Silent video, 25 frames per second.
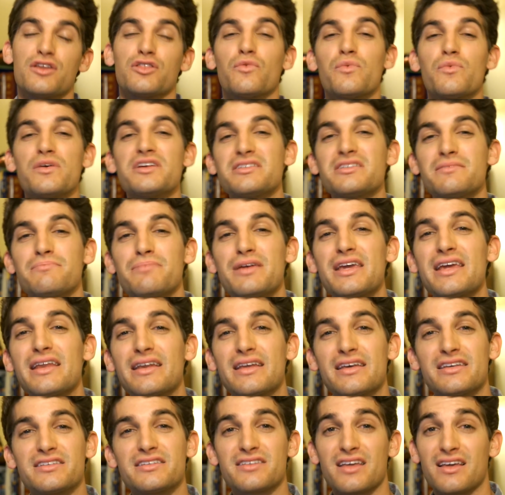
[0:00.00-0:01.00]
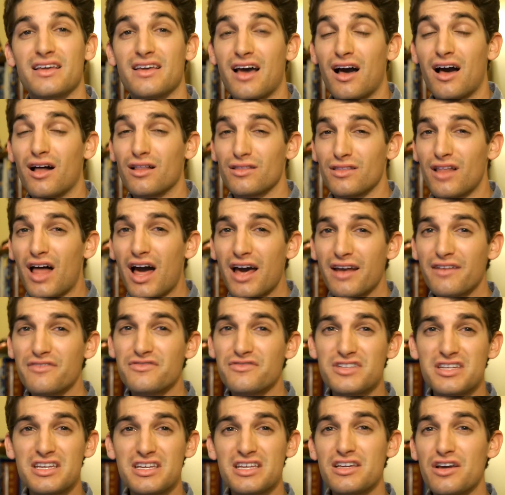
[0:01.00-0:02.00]
The reason being is a lot of
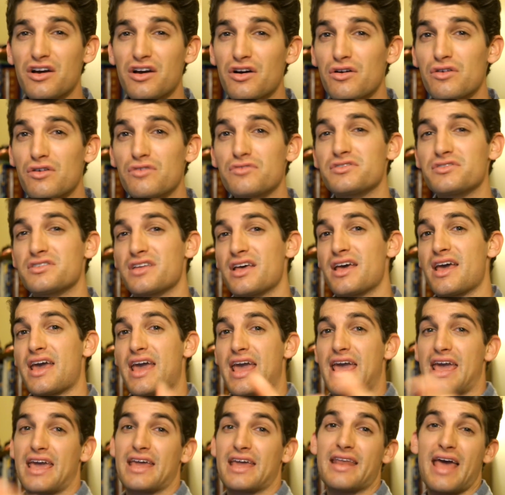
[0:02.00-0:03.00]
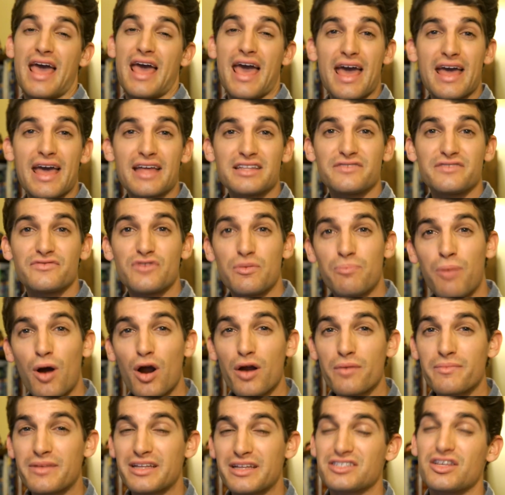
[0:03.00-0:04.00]
CEOs and heads of
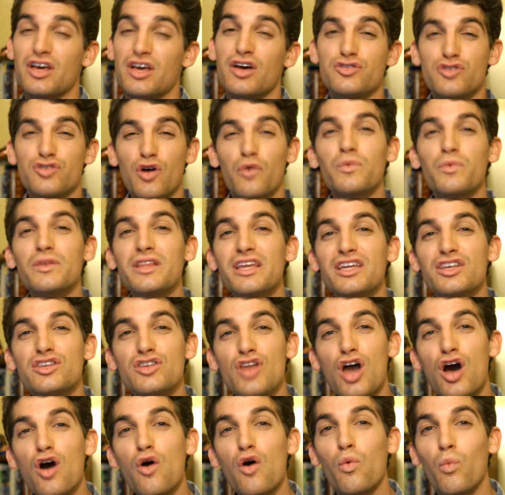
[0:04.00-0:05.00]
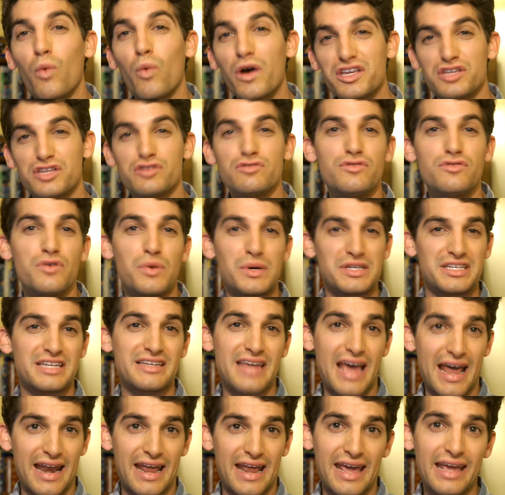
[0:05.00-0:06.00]
departments don't really know what you do as a
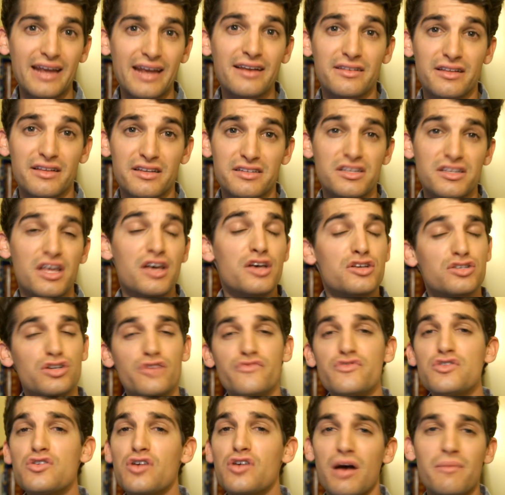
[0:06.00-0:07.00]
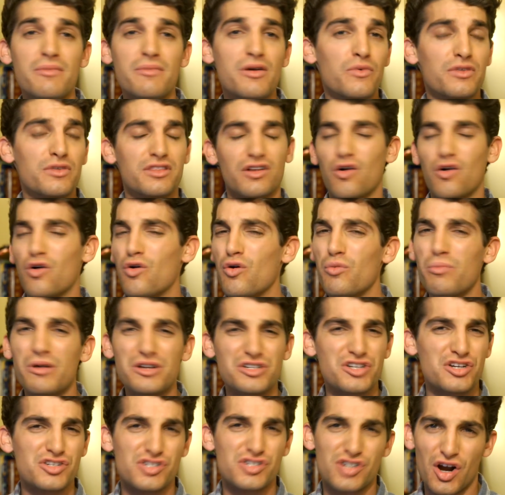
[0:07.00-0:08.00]
data analyst. So if you come in with a whole
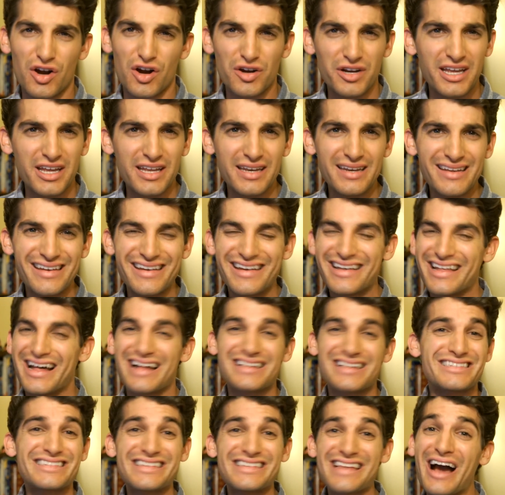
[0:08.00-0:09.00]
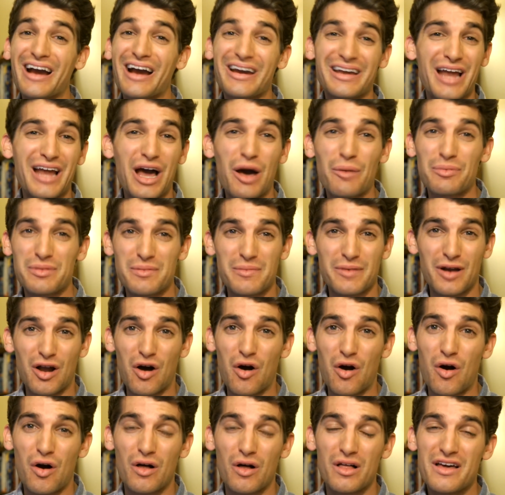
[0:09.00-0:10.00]
bunch of jargon, it's not going to help them at
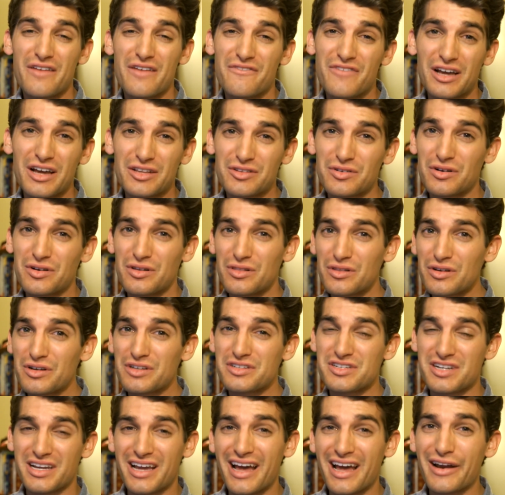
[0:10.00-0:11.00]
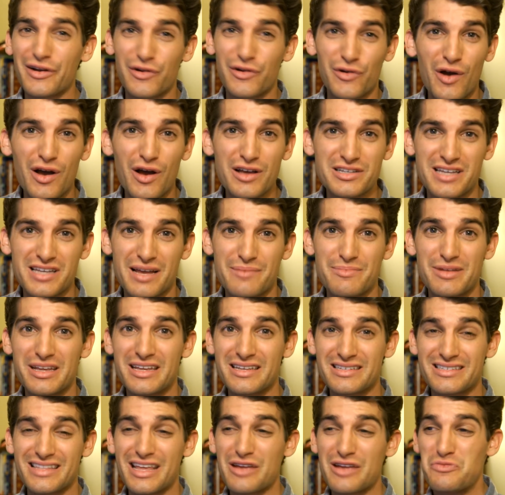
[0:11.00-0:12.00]
all. In fact, they're going to look at you kind of cross-eyed
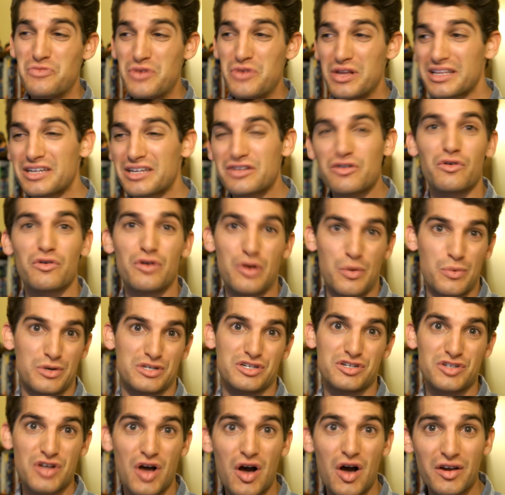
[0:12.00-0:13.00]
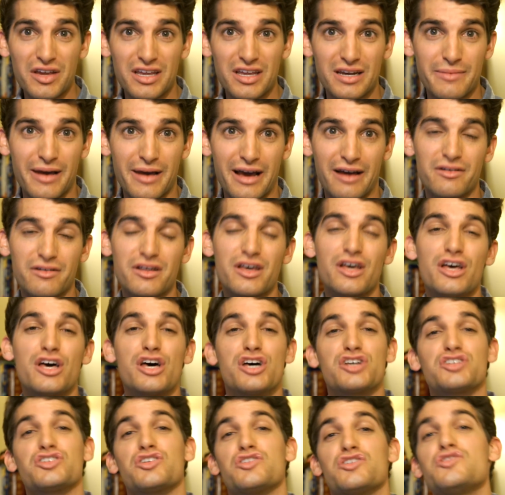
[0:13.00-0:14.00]
because they really don't know what you're talking about.
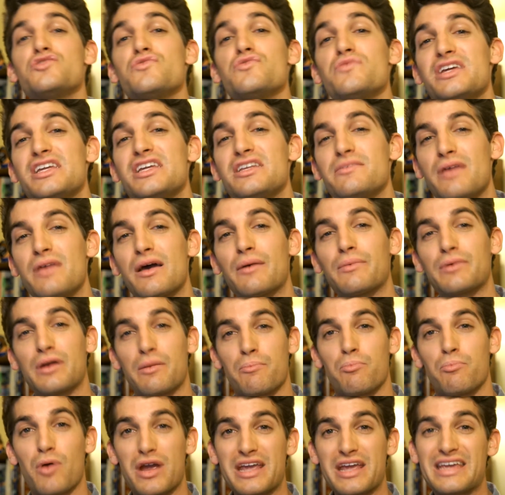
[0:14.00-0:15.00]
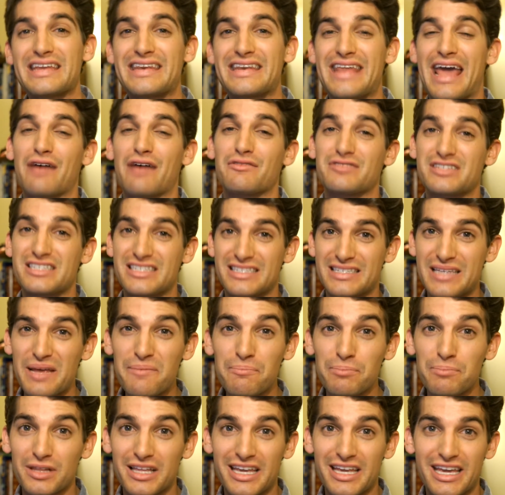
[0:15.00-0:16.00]
So you need to be able to break it down
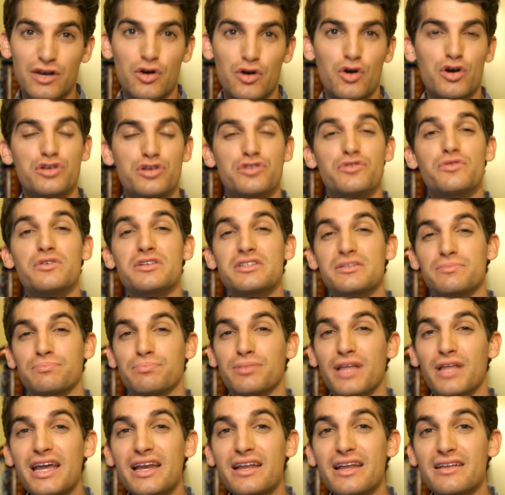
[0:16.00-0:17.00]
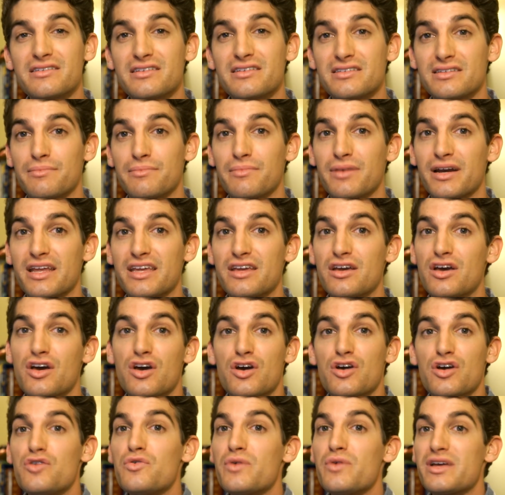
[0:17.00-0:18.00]
simply in order to explain it to somebody
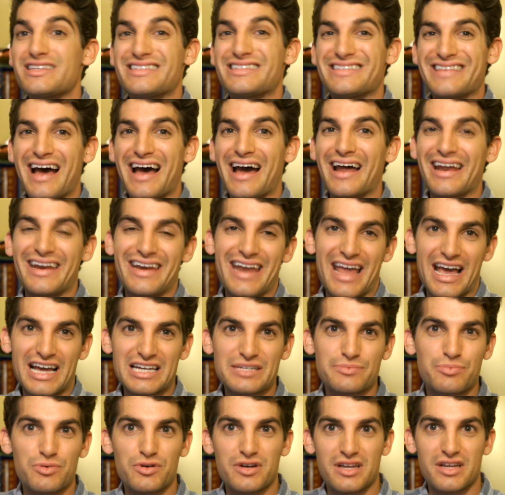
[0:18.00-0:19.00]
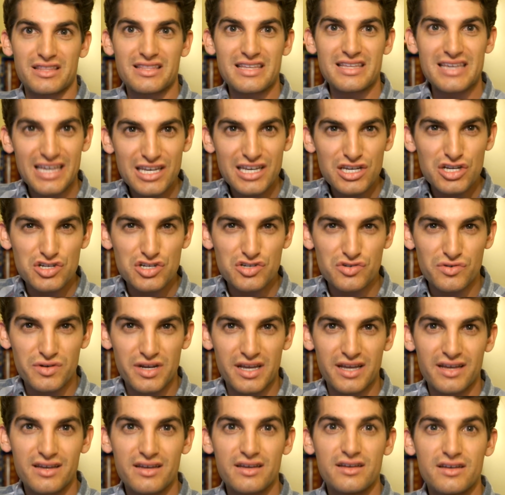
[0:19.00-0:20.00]
who is not an expert in the
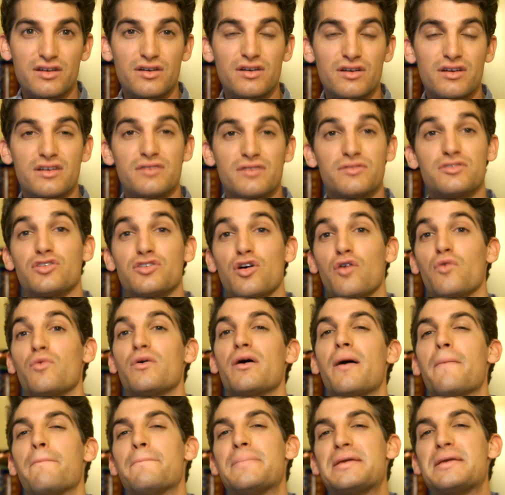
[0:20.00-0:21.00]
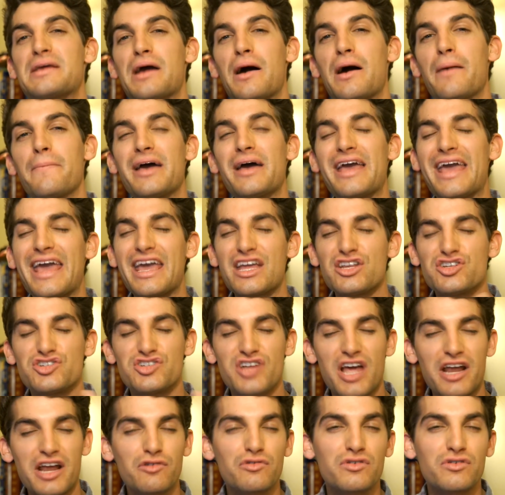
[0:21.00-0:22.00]
industry. So become a
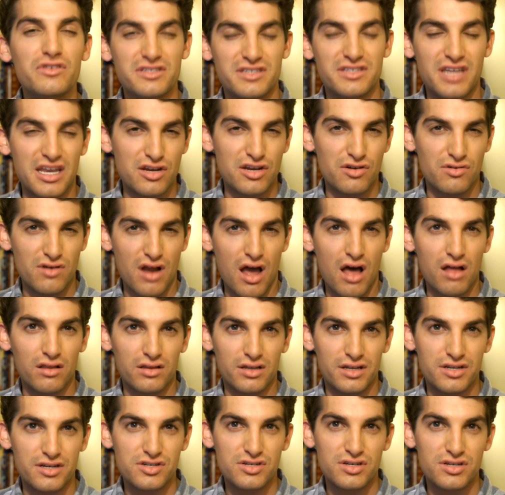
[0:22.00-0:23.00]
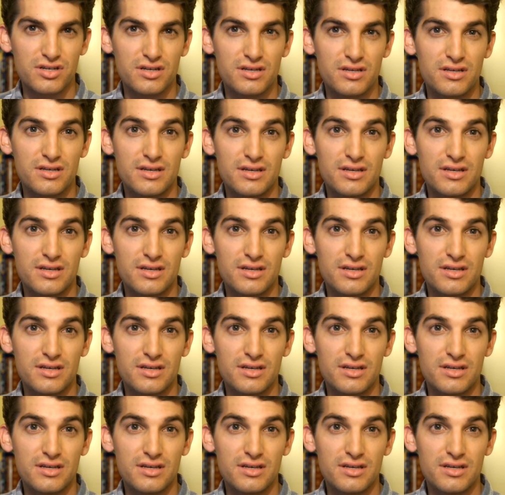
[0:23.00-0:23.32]
generalist in your knowledge.